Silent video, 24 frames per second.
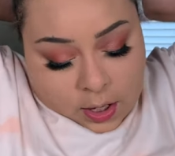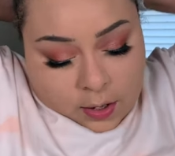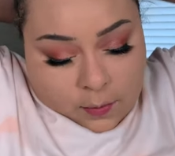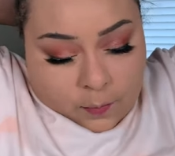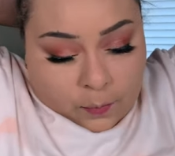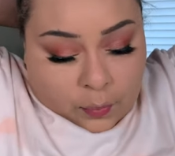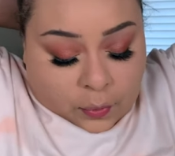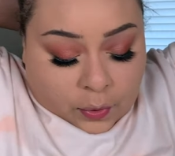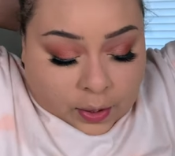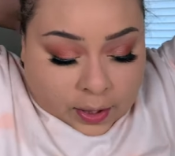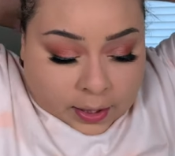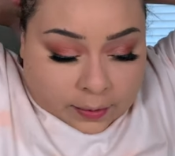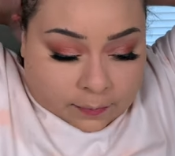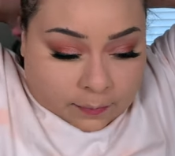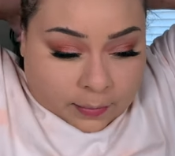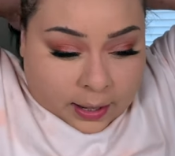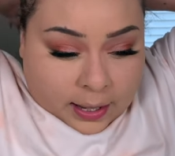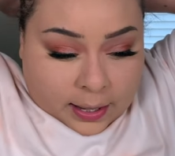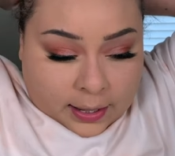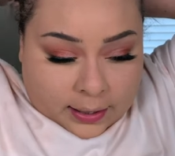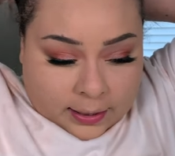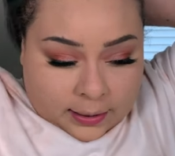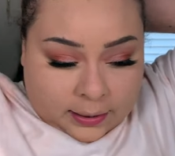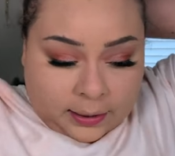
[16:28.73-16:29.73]
pretty
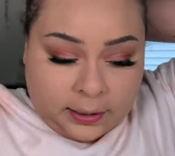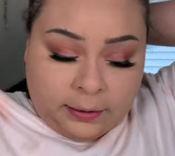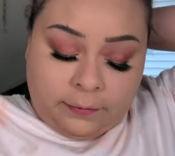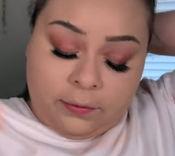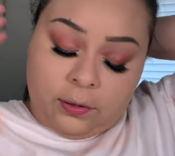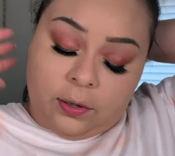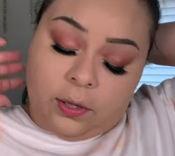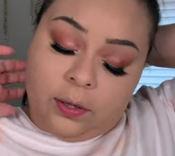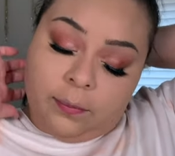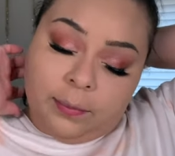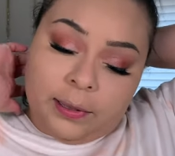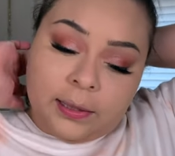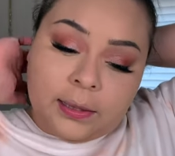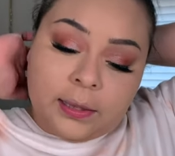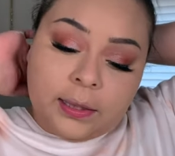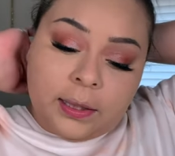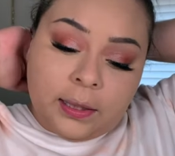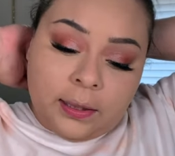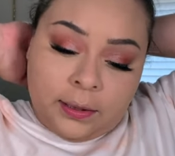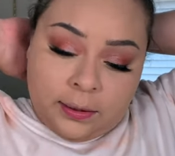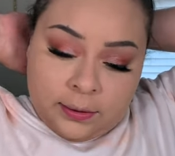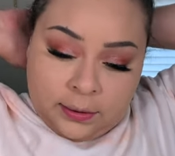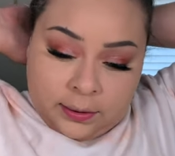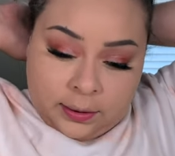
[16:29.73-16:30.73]
matte, and even though my skin
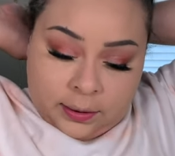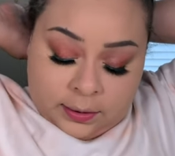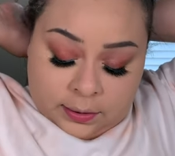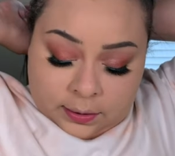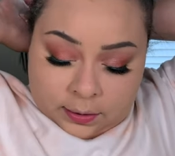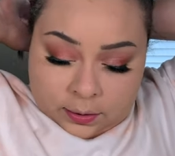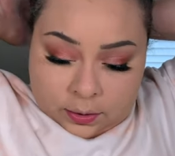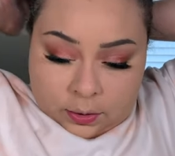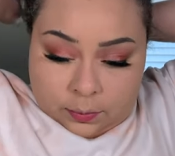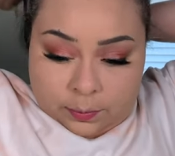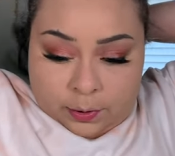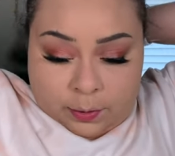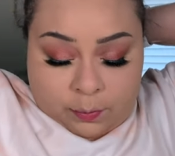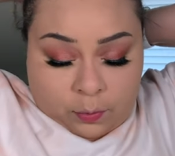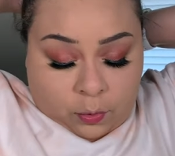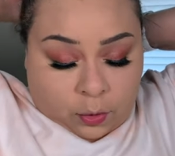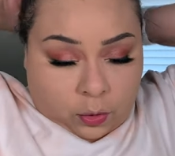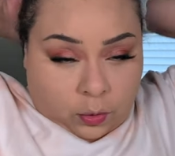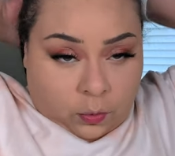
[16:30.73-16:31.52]
is getting a little bit more